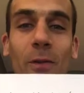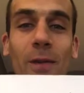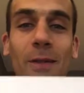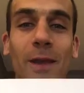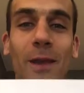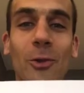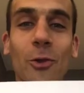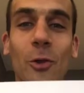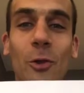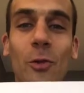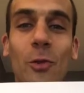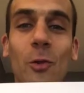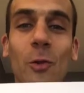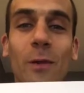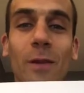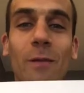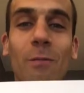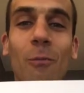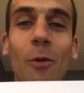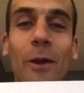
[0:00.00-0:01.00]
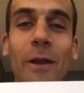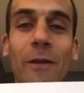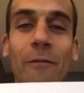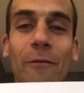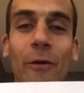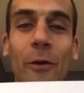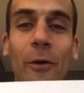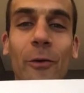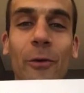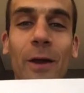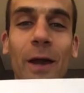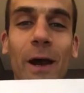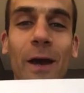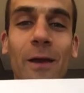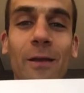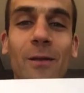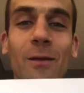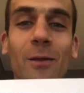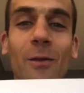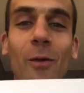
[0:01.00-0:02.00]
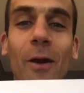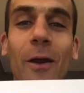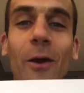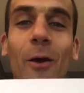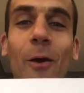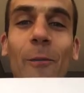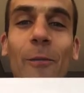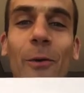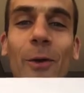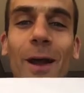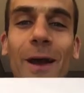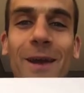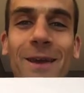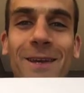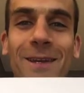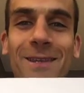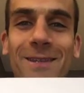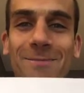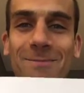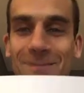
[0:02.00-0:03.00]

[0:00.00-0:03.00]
that I just took this morning for you guys, so I hope you like it.